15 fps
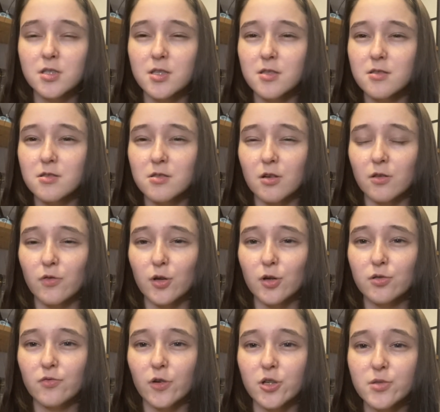This is her
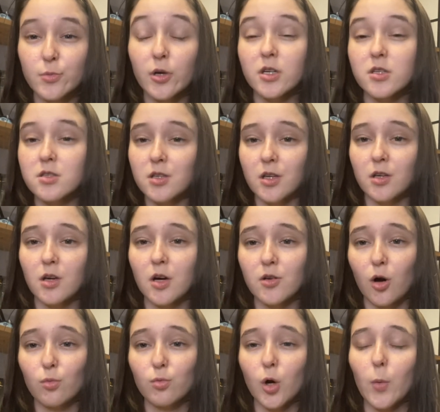first book into
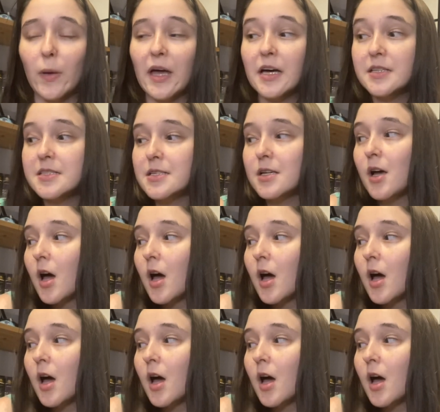adult romance.